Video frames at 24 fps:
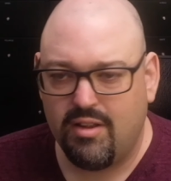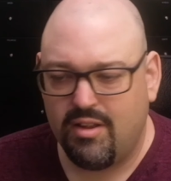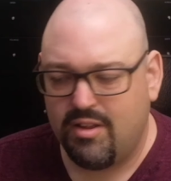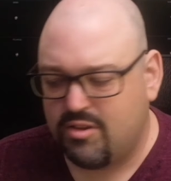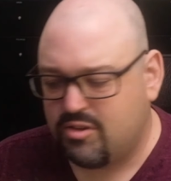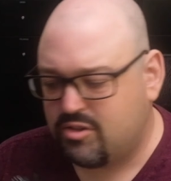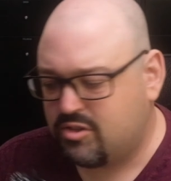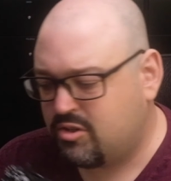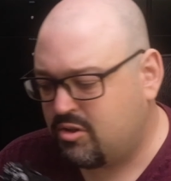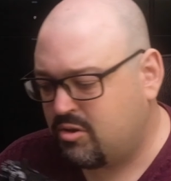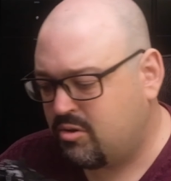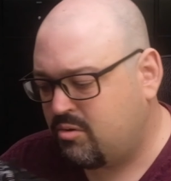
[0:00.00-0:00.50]

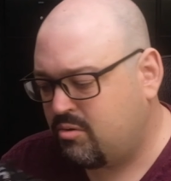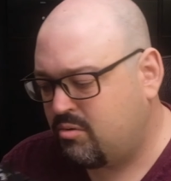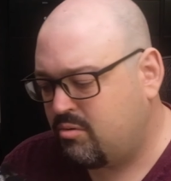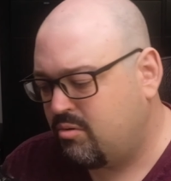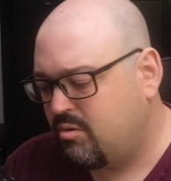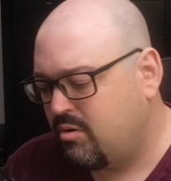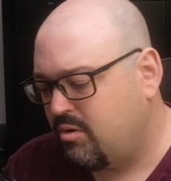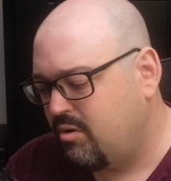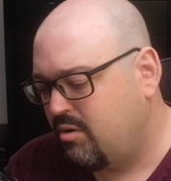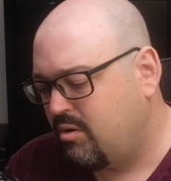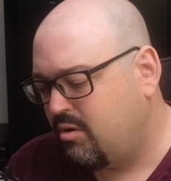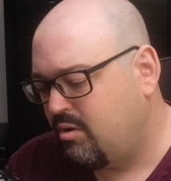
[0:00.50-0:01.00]
So
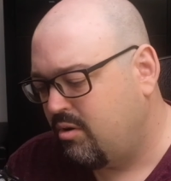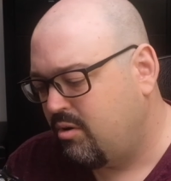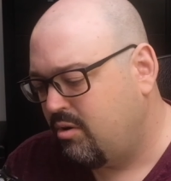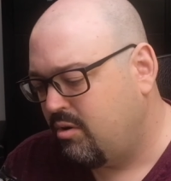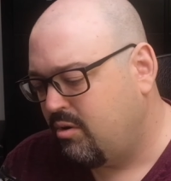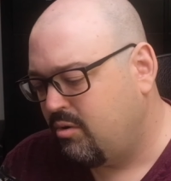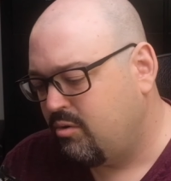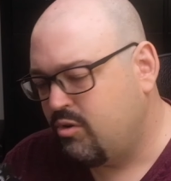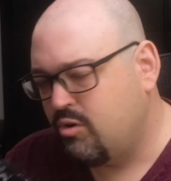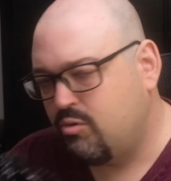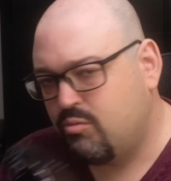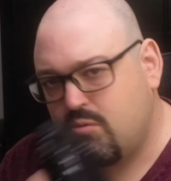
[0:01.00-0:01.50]

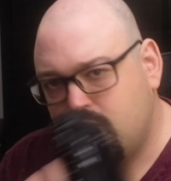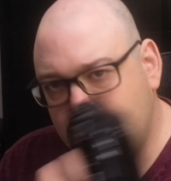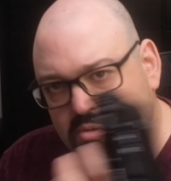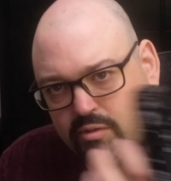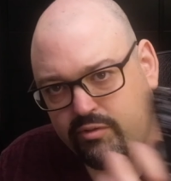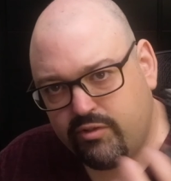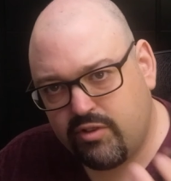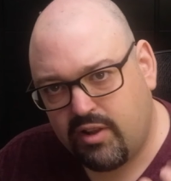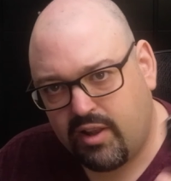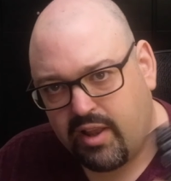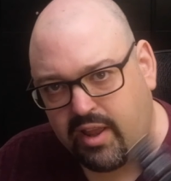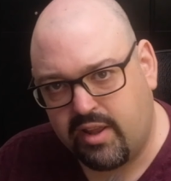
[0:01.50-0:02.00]
you remove
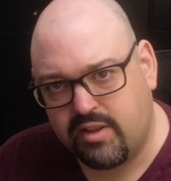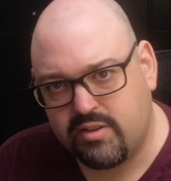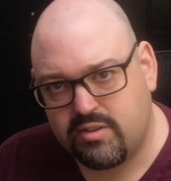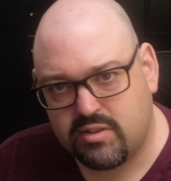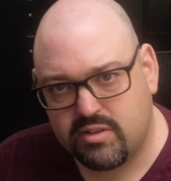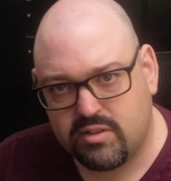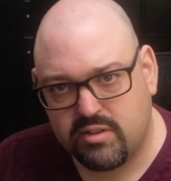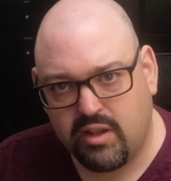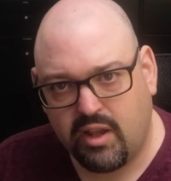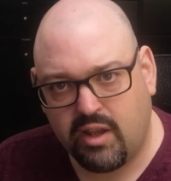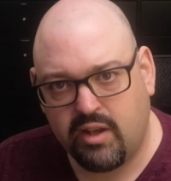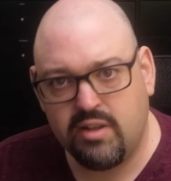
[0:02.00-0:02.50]
the
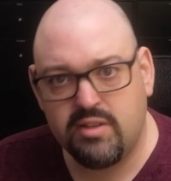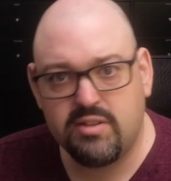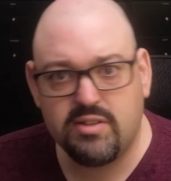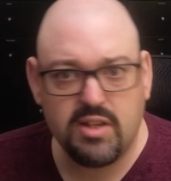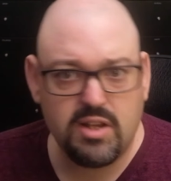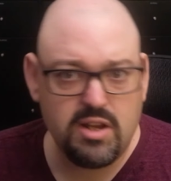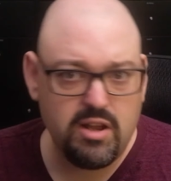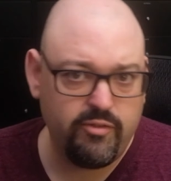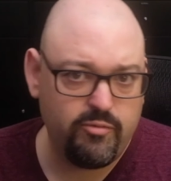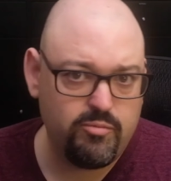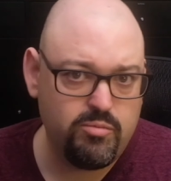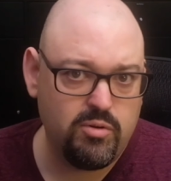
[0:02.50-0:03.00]
lens and instead
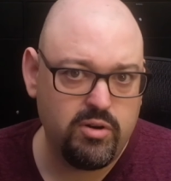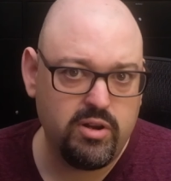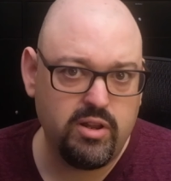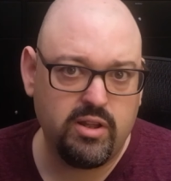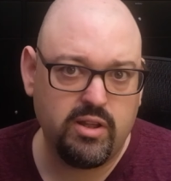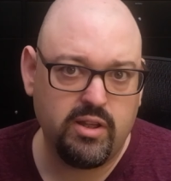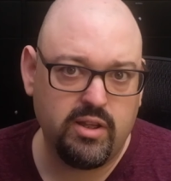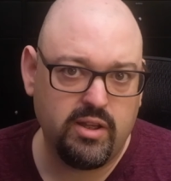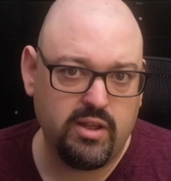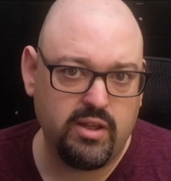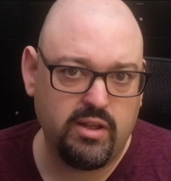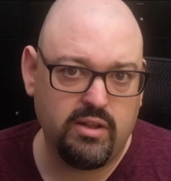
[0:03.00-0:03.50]
of putting
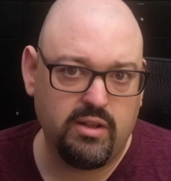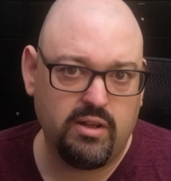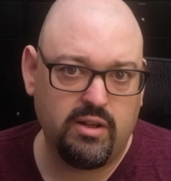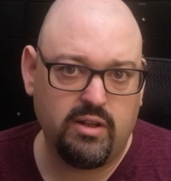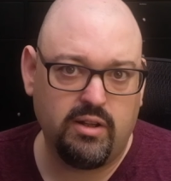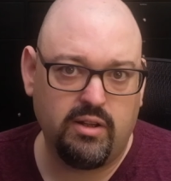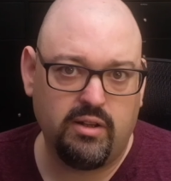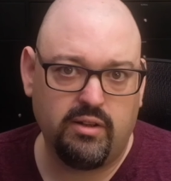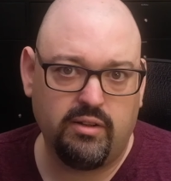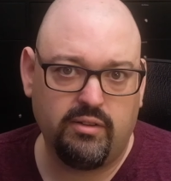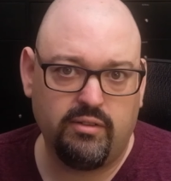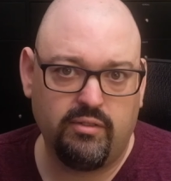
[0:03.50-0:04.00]

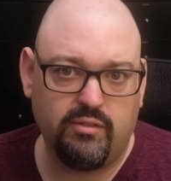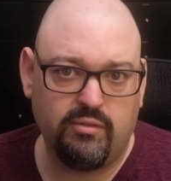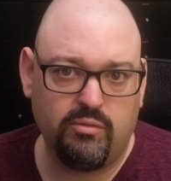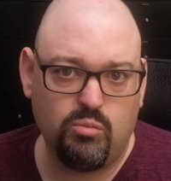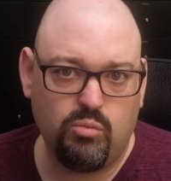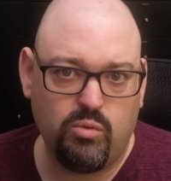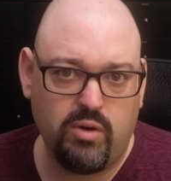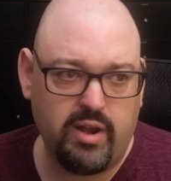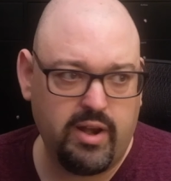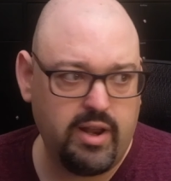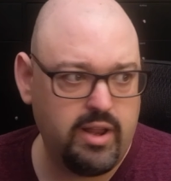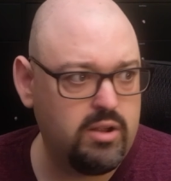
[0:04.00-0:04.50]
a
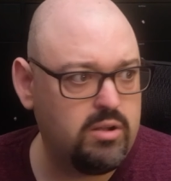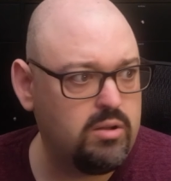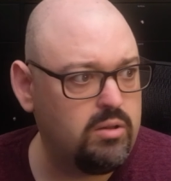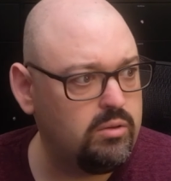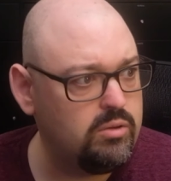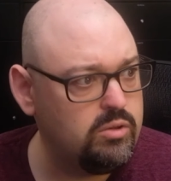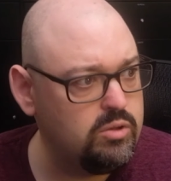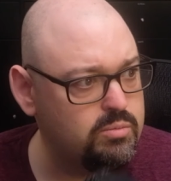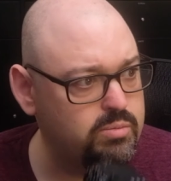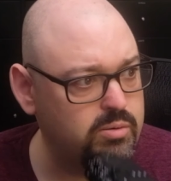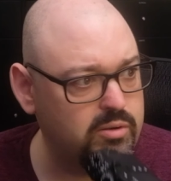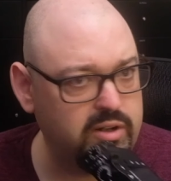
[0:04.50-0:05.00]
wide angle,
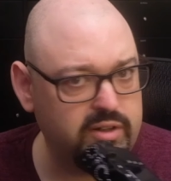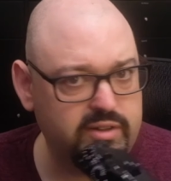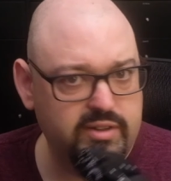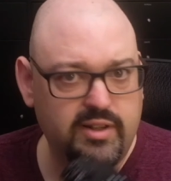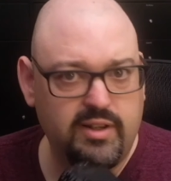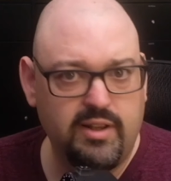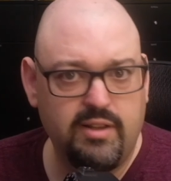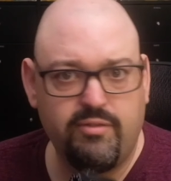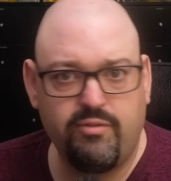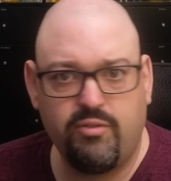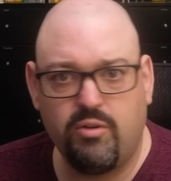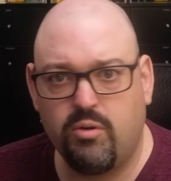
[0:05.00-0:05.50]
you put a
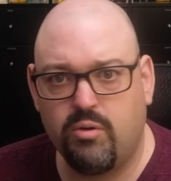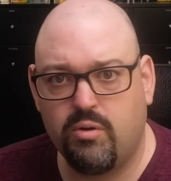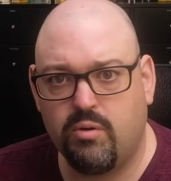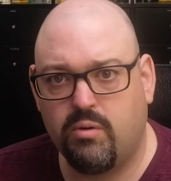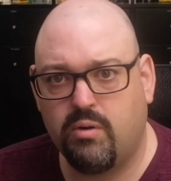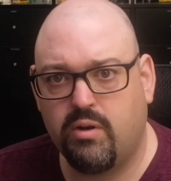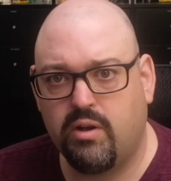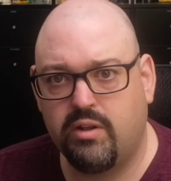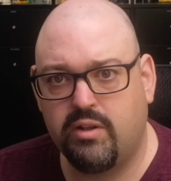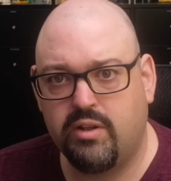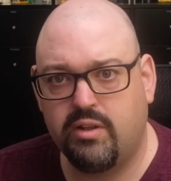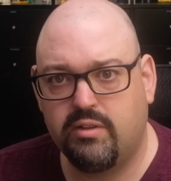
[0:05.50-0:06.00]
telephoto
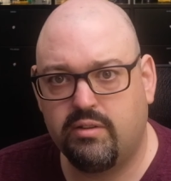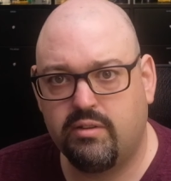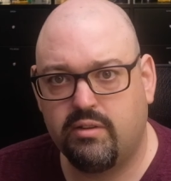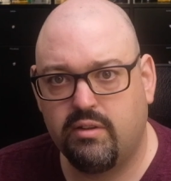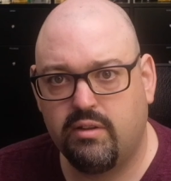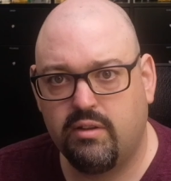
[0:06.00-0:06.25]
on it.